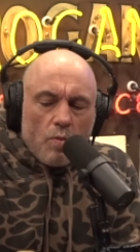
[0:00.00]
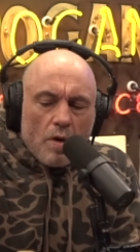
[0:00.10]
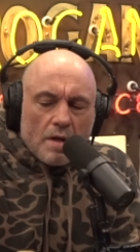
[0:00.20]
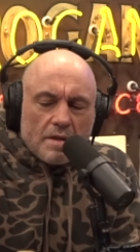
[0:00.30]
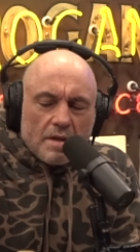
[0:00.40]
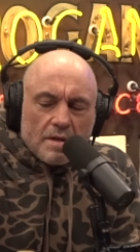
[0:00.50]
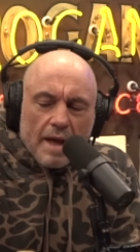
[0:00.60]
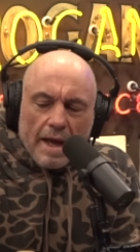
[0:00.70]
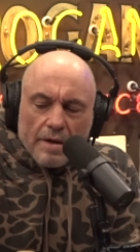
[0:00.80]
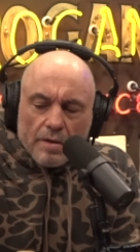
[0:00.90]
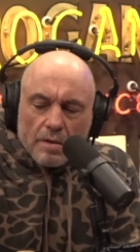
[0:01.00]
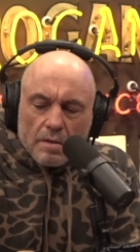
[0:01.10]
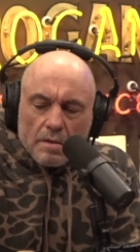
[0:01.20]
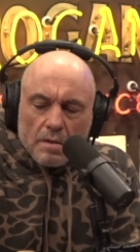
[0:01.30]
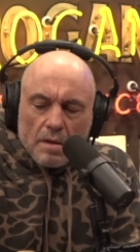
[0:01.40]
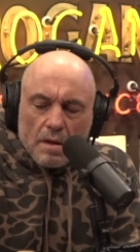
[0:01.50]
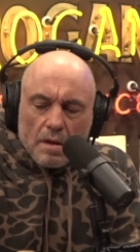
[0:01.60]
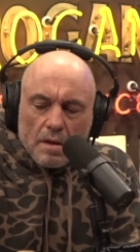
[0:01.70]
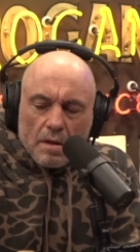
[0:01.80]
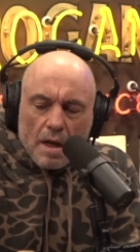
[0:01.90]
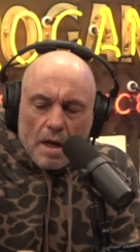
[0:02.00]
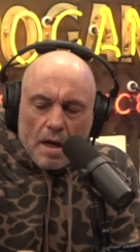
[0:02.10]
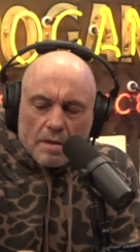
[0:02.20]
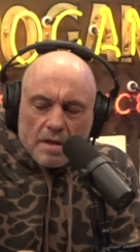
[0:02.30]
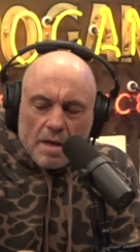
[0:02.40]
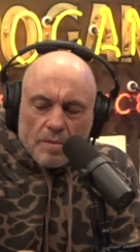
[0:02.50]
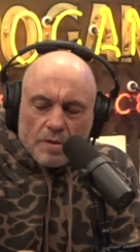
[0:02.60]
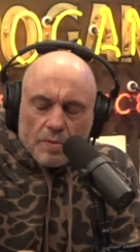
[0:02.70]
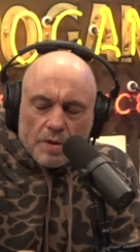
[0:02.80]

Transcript: was the scandal? The I, I Alzheimer's remember.